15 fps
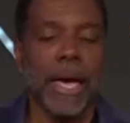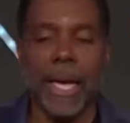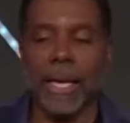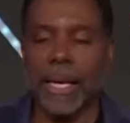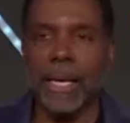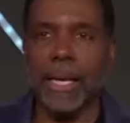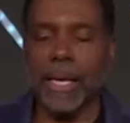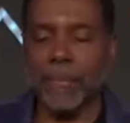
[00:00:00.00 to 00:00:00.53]

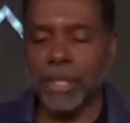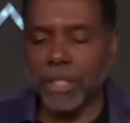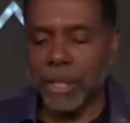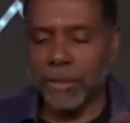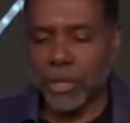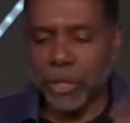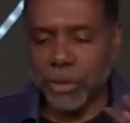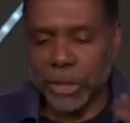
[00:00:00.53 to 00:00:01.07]
Let me
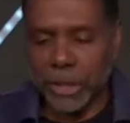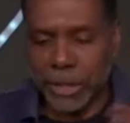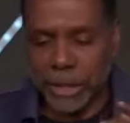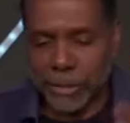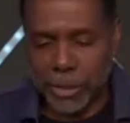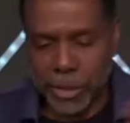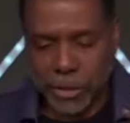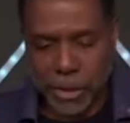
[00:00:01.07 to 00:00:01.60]
show you this.
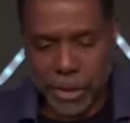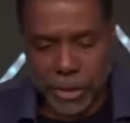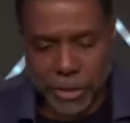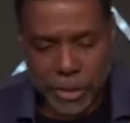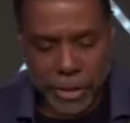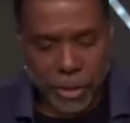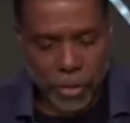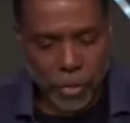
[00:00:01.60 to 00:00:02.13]

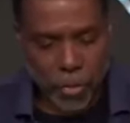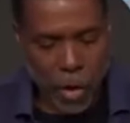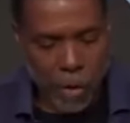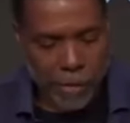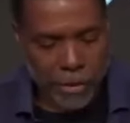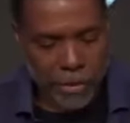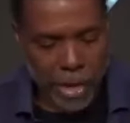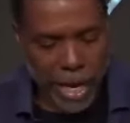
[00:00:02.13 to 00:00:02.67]

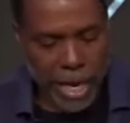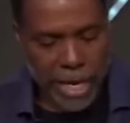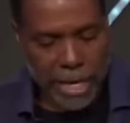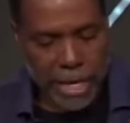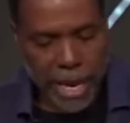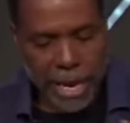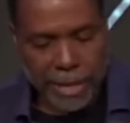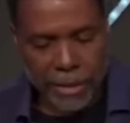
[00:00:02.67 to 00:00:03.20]
Romans
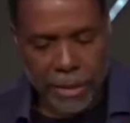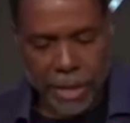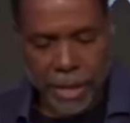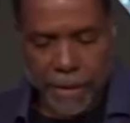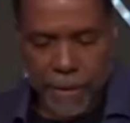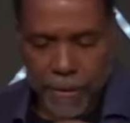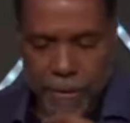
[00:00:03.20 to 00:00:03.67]
8:19.